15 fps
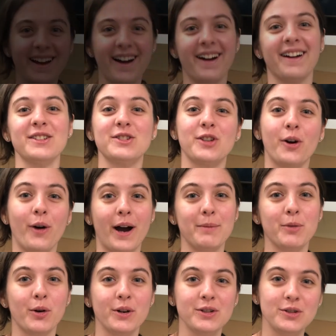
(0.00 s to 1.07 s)
Alright, so
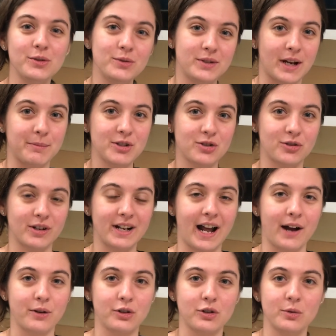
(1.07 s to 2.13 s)
I'm going to demonstrate
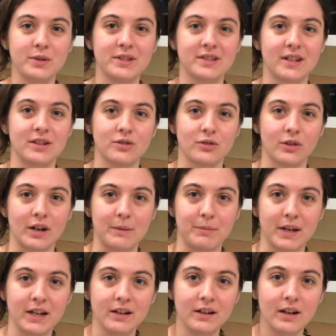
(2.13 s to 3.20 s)
how to do a skin
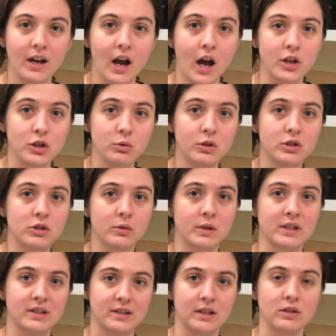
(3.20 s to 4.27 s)
scraping. You would do
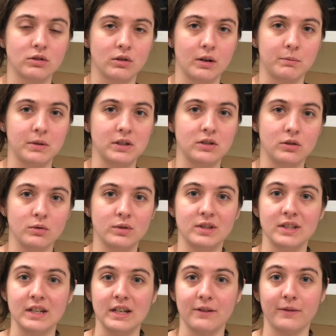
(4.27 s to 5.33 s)
a skin scraping to
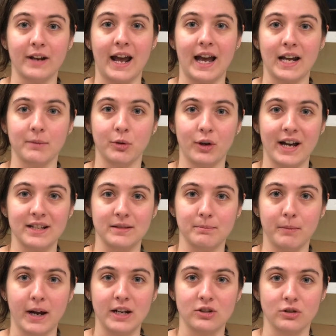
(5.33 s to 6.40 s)
see if an animal has
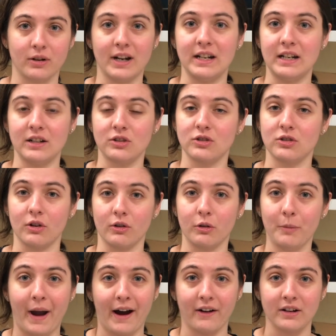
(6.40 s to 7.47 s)
mites or any
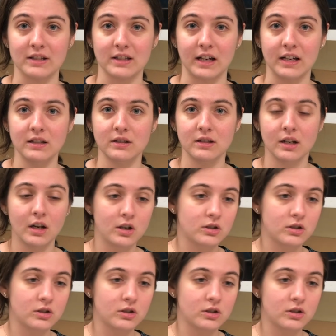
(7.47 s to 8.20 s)
external parasites.